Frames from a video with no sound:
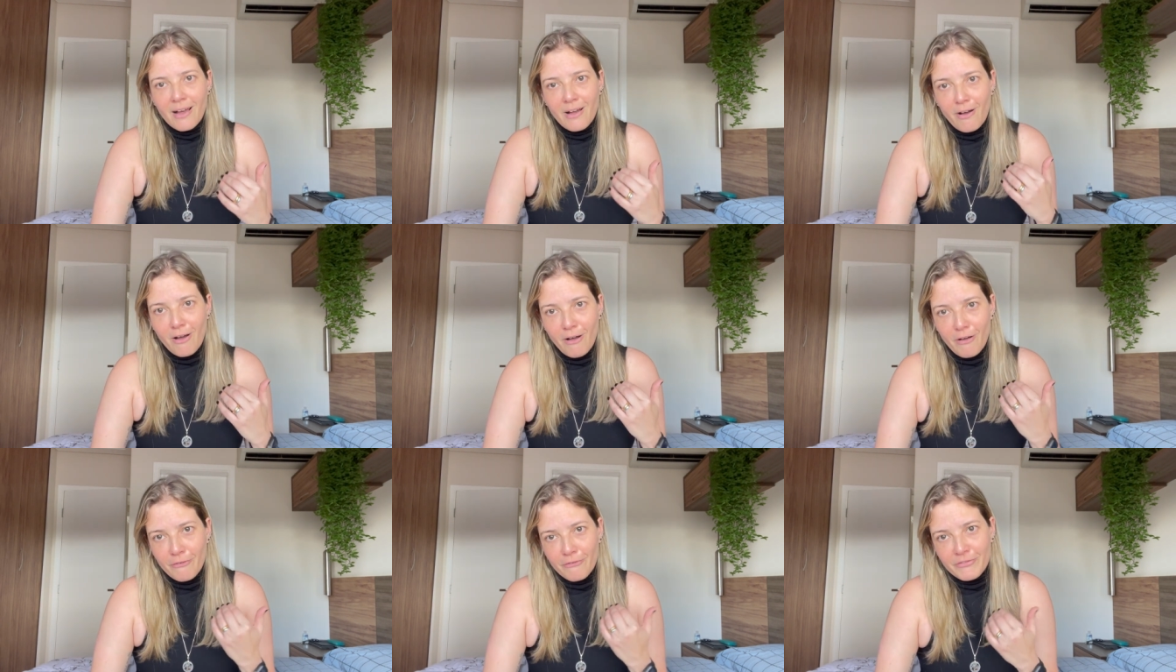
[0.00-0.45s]

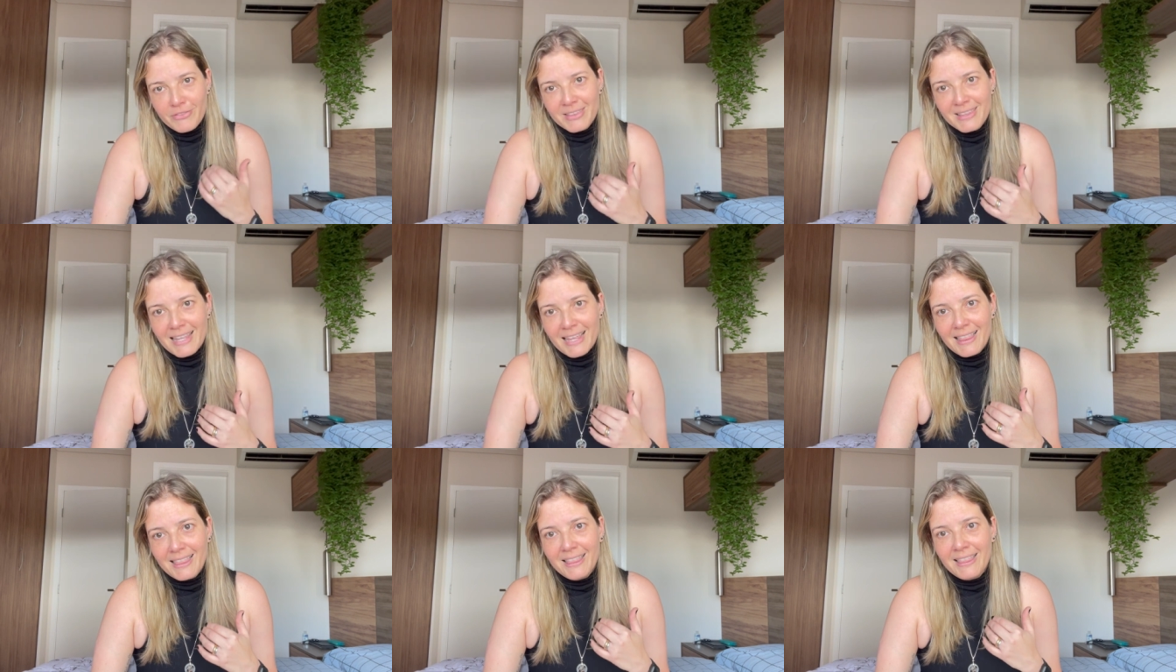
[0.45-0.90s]
of
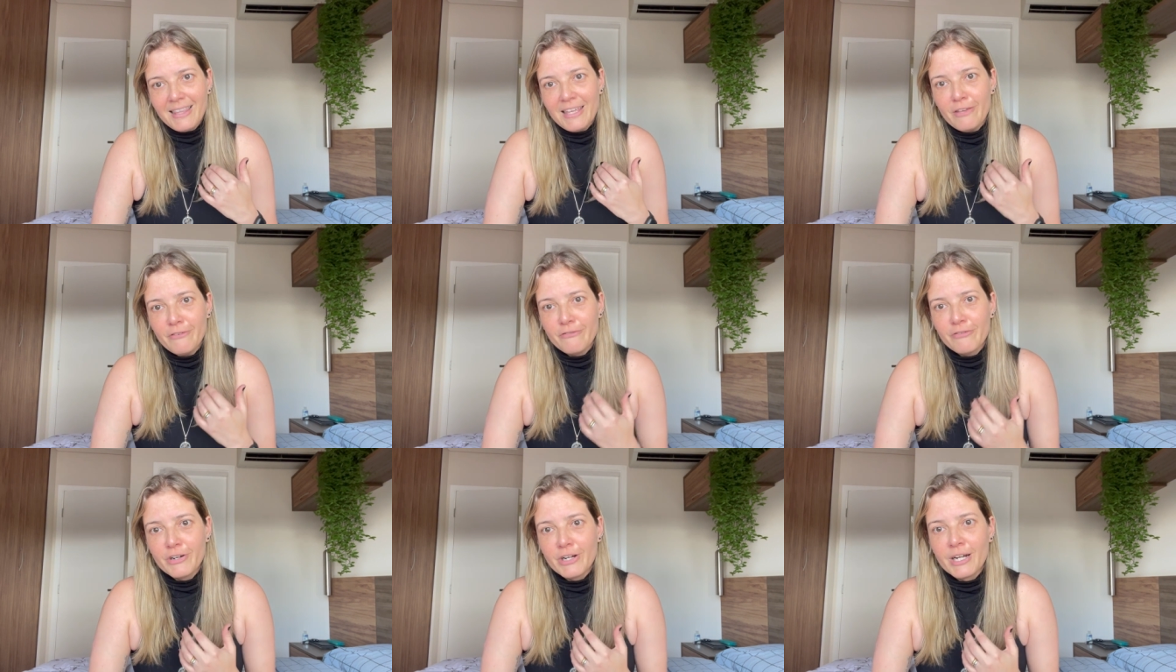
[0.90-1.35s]
the
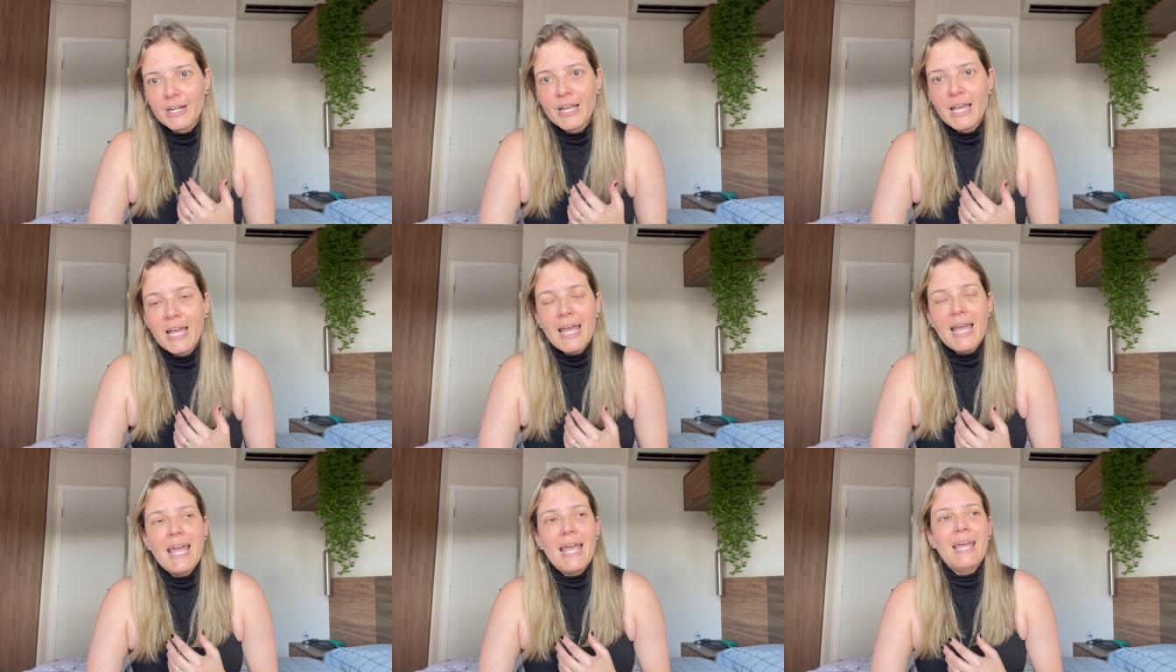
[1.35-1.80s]
liver
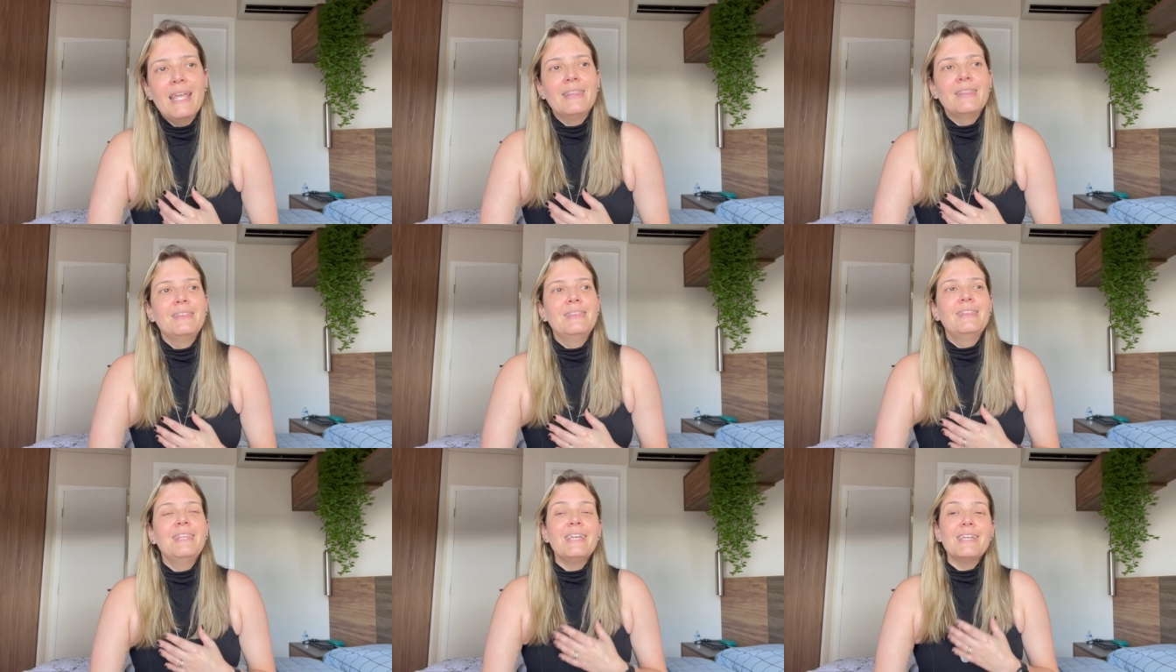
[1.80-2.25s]

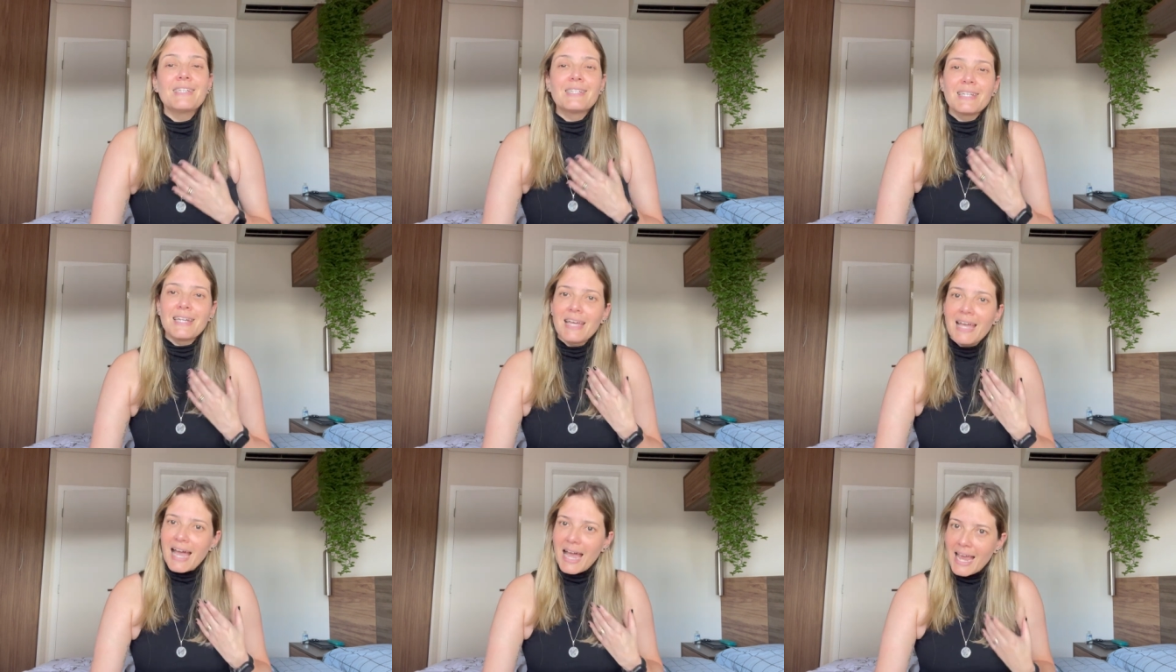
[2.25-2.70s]
and
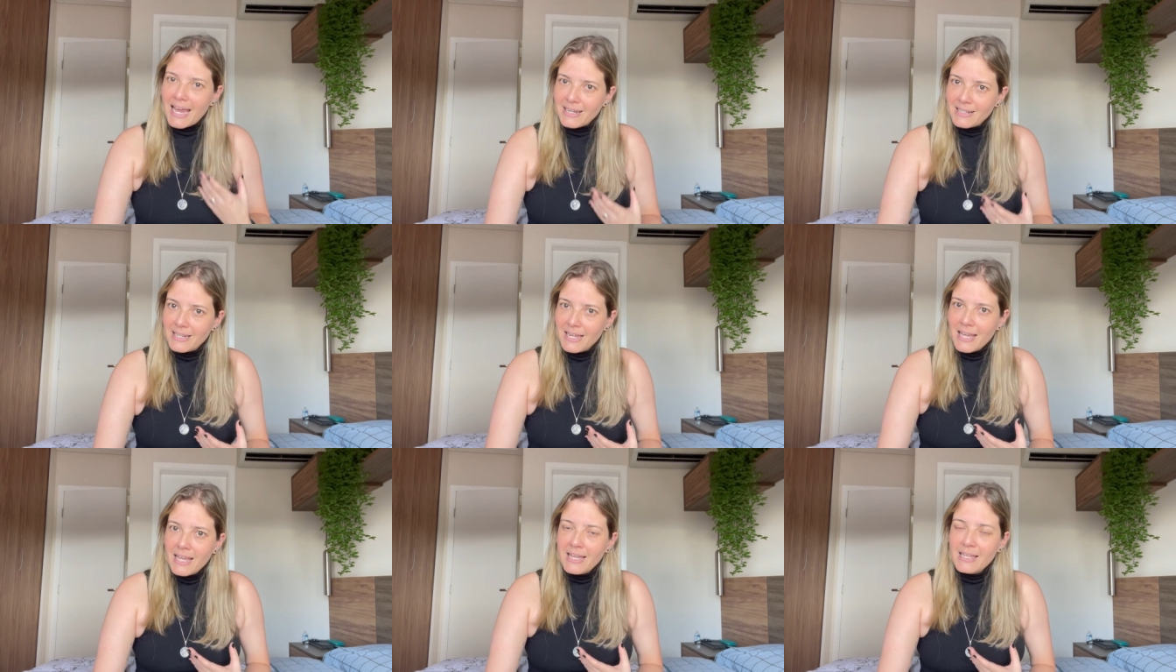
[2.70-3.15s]
this kind